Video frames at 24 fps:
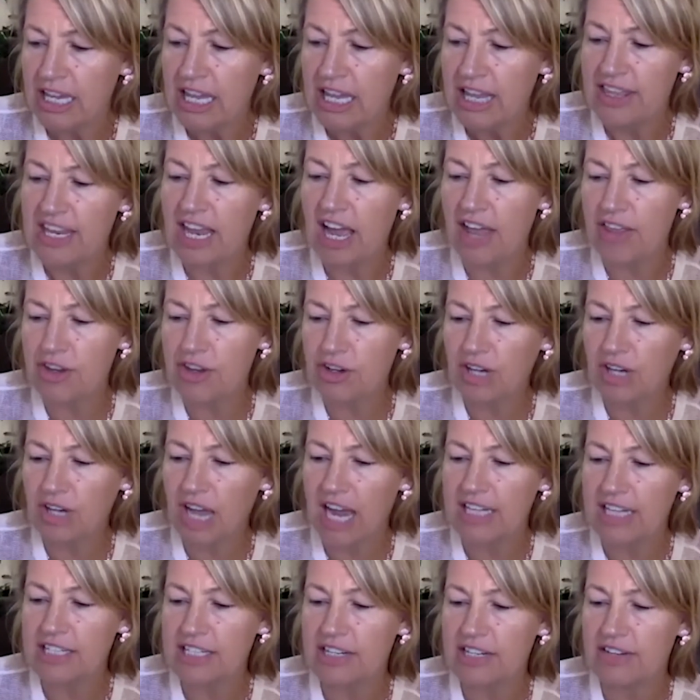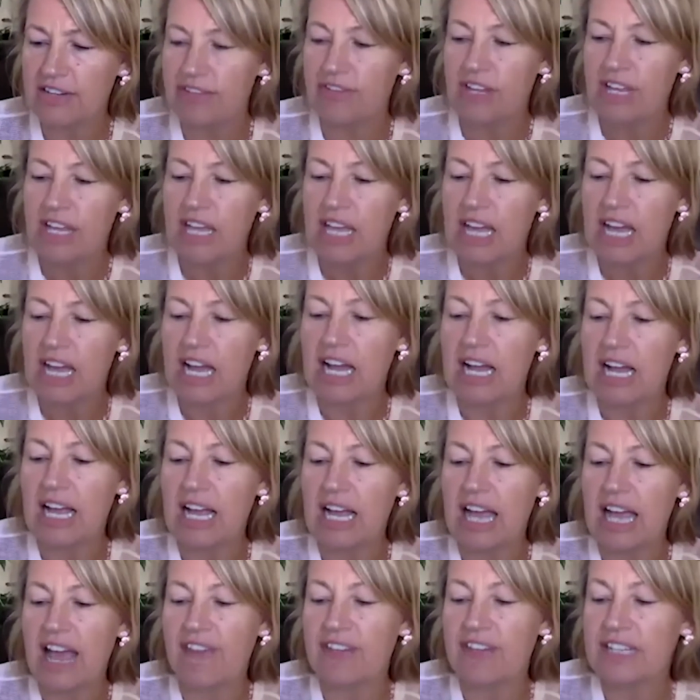The other kind of
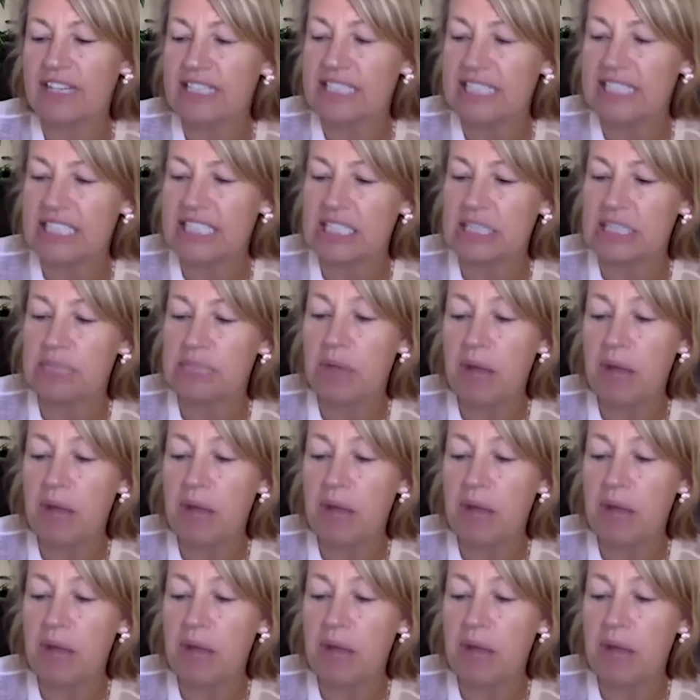advocacy is